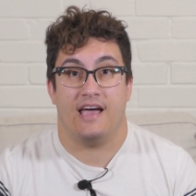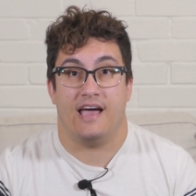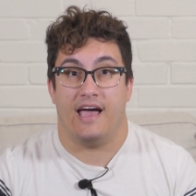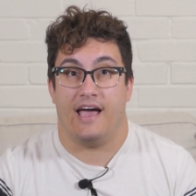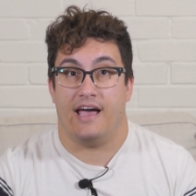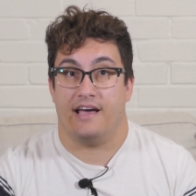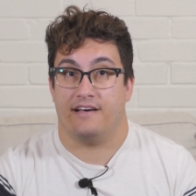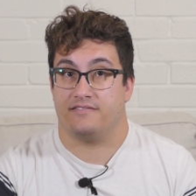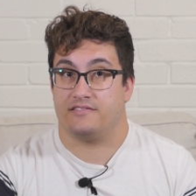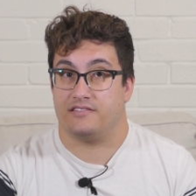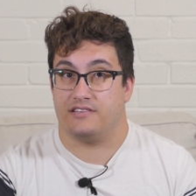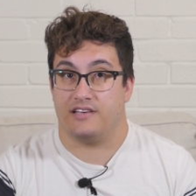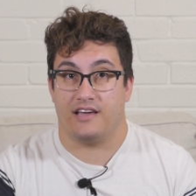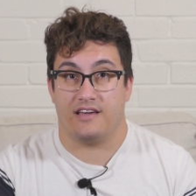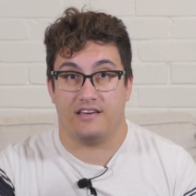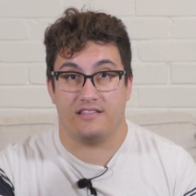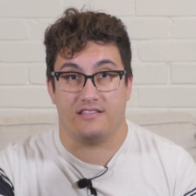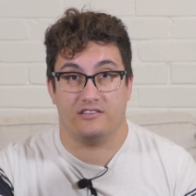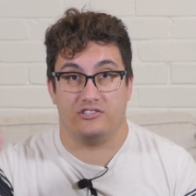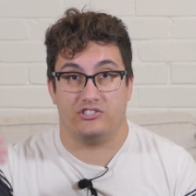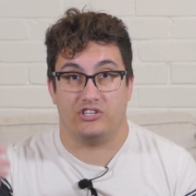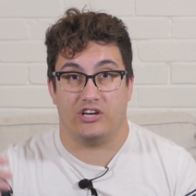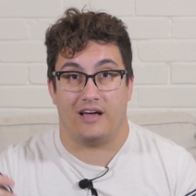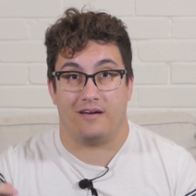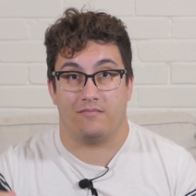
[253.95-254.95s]
Half say
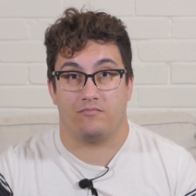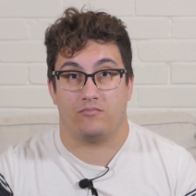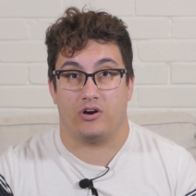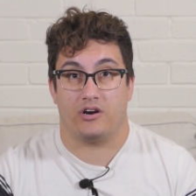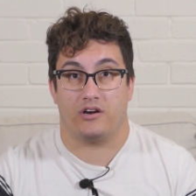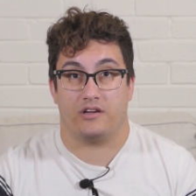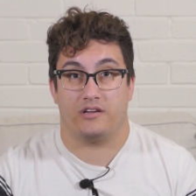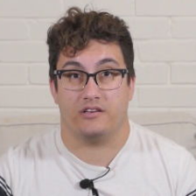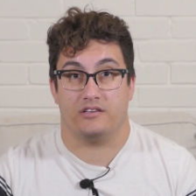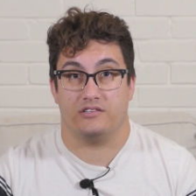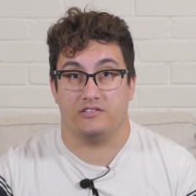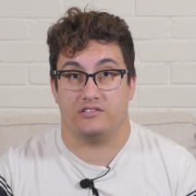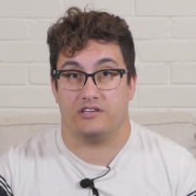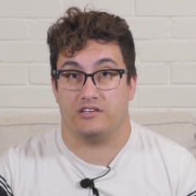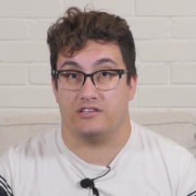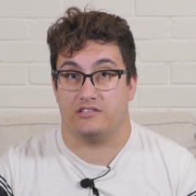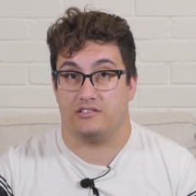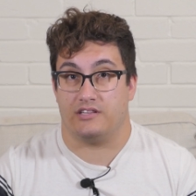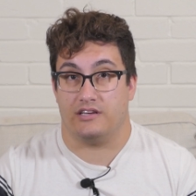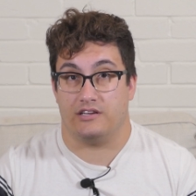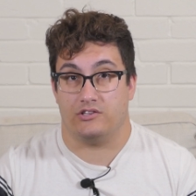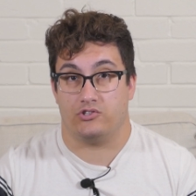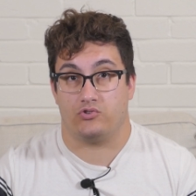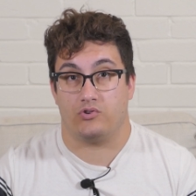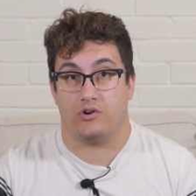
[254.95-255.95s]
the job market is going to
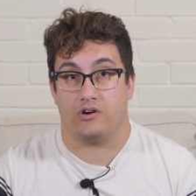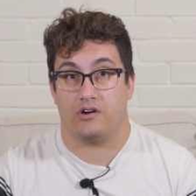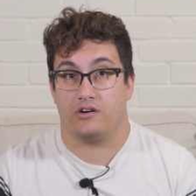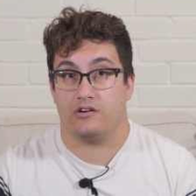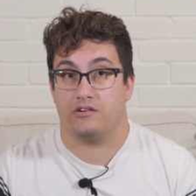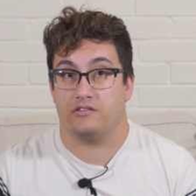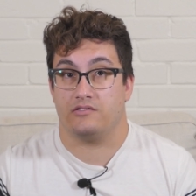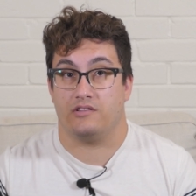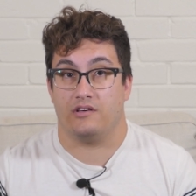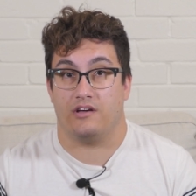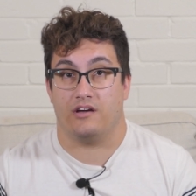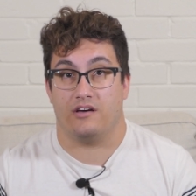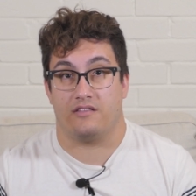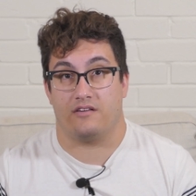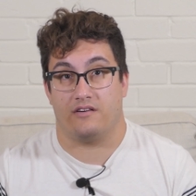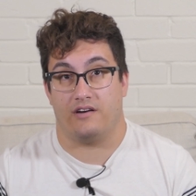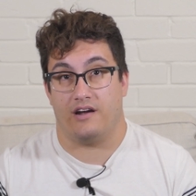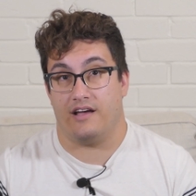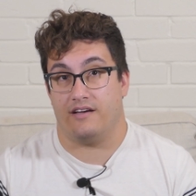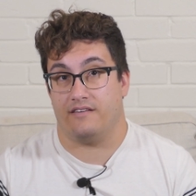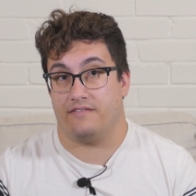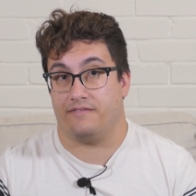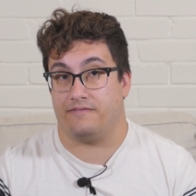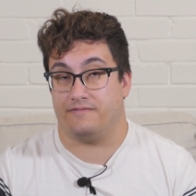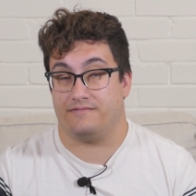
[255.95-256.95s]
stay strong, the other
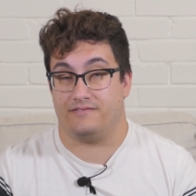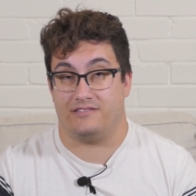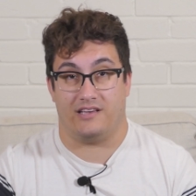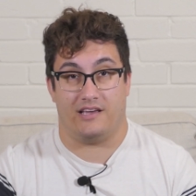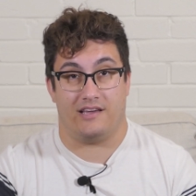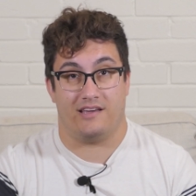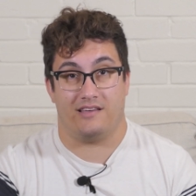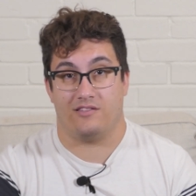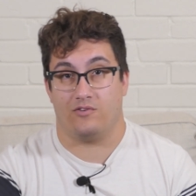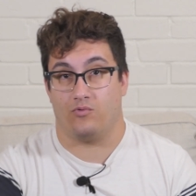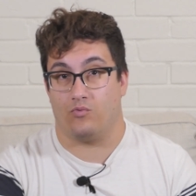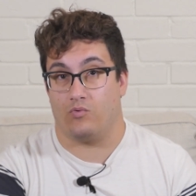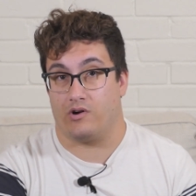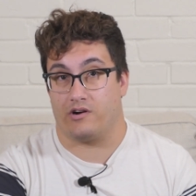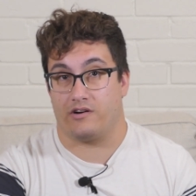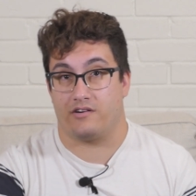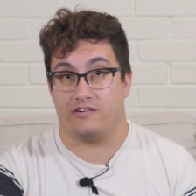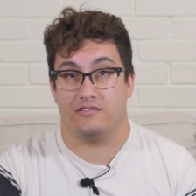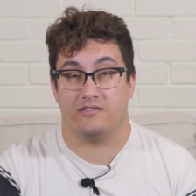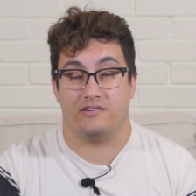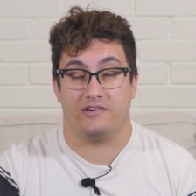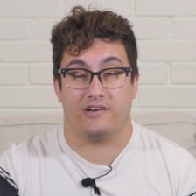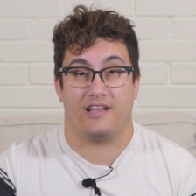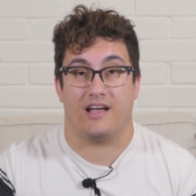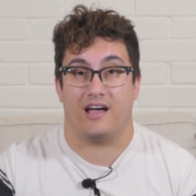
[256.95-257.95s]
half say the
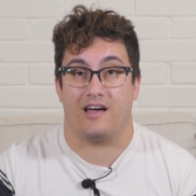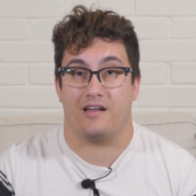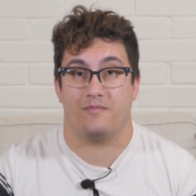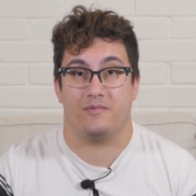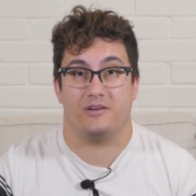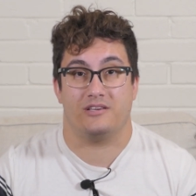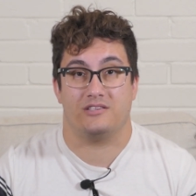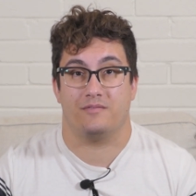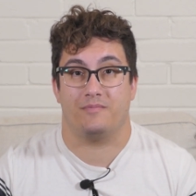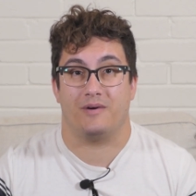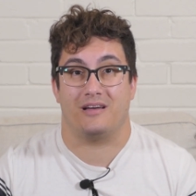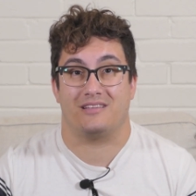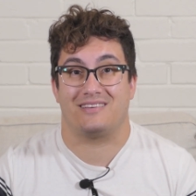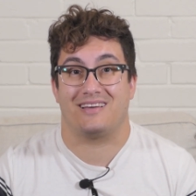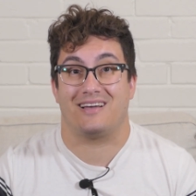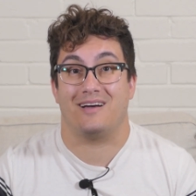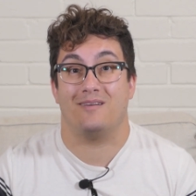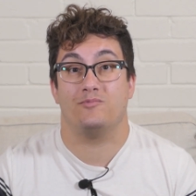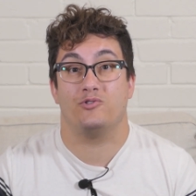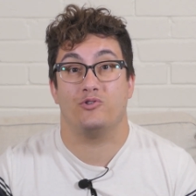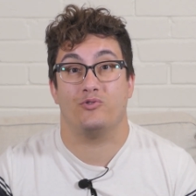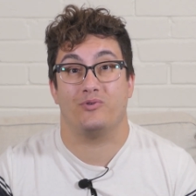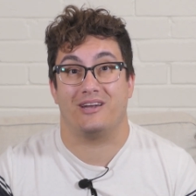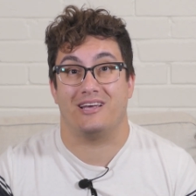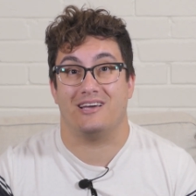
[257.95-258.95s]
worker economy is about to
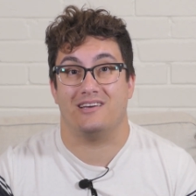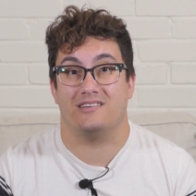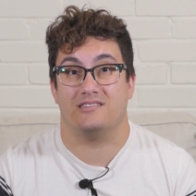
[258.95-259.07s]
come to an